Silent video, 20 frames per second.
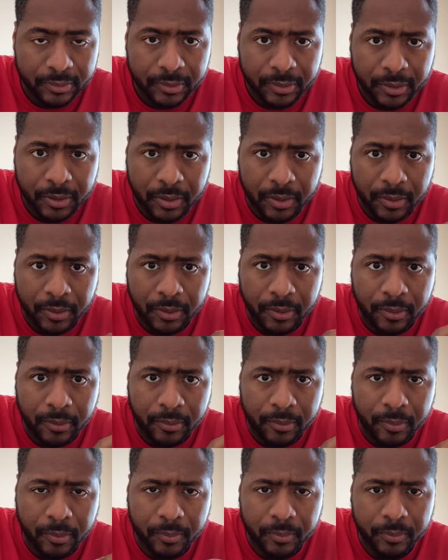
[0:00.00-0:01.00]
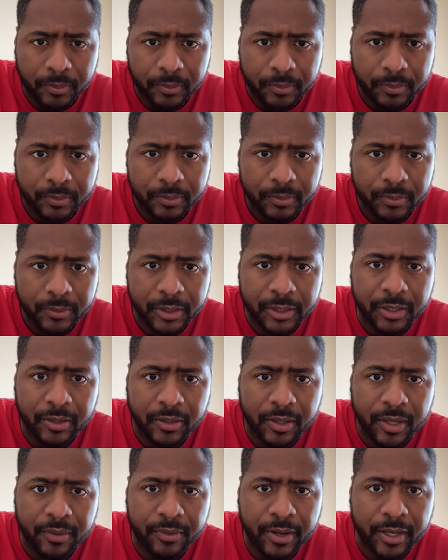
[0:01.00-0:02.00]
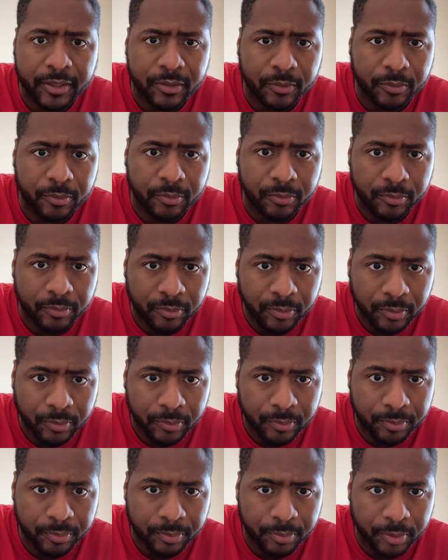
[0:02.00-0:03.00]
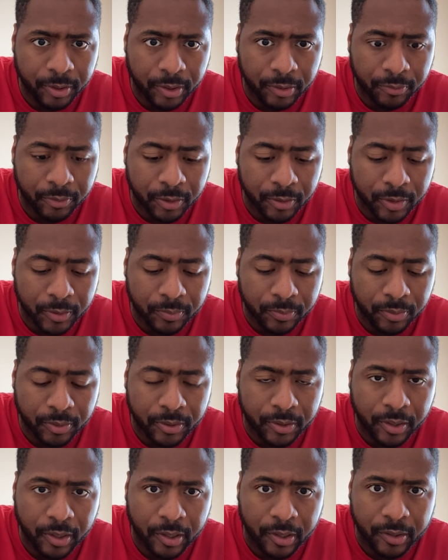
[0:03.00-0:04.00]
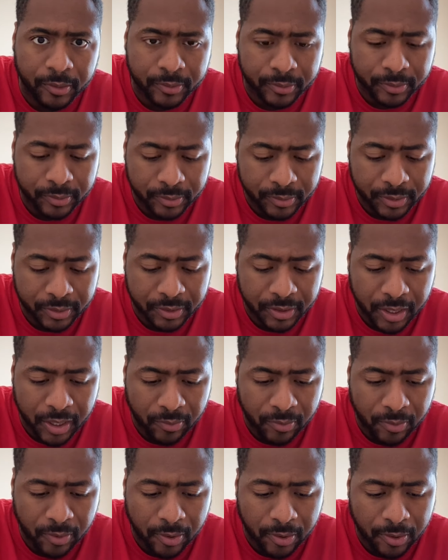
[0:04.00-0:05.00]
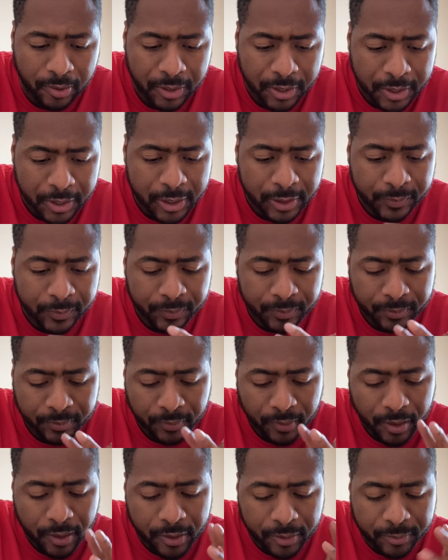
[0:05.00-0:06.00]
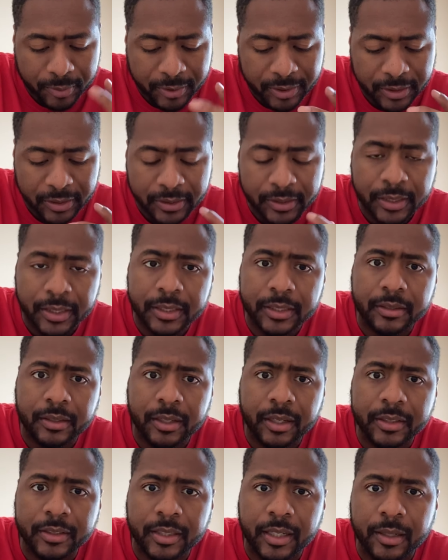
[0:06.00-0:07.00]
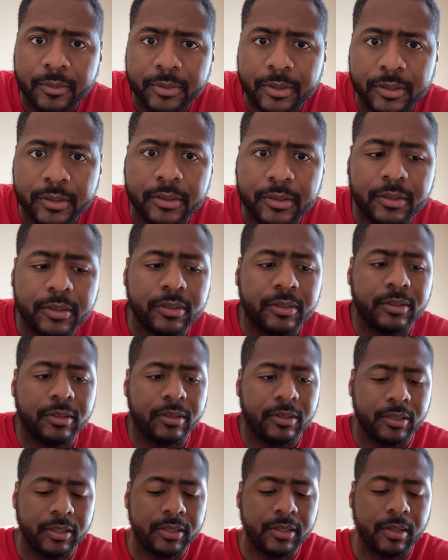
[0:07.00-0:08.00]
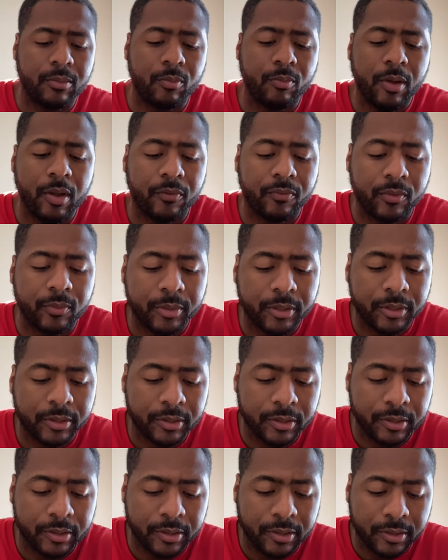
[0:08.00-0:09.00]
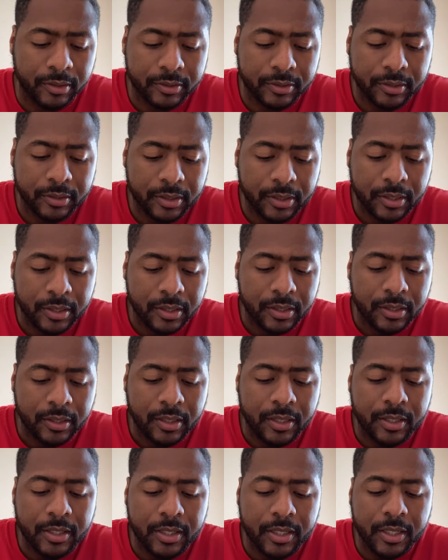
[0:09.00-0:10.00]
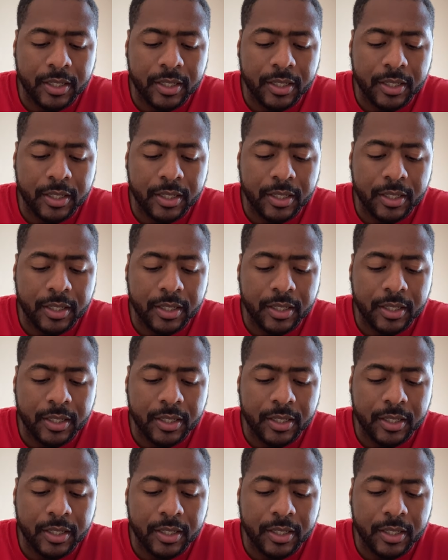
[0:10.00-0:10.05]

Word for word: Because um, uh, he's going to have actual real good point guard than John Wall. Uh, number 16 is Klay Thompson. Uh, he coming back from a, a, uh, a, knee